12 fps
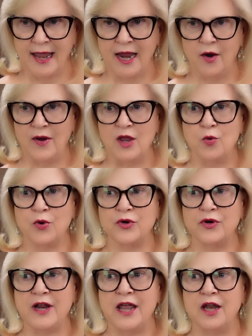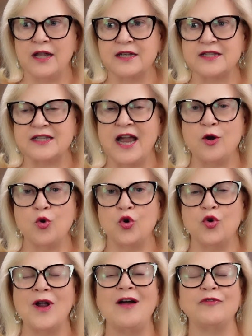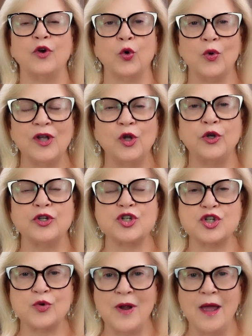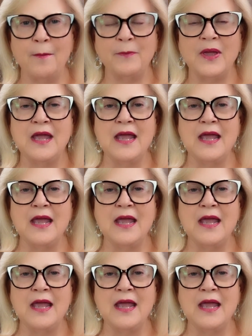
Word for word: Harry ordered a side order of grilled shrimp.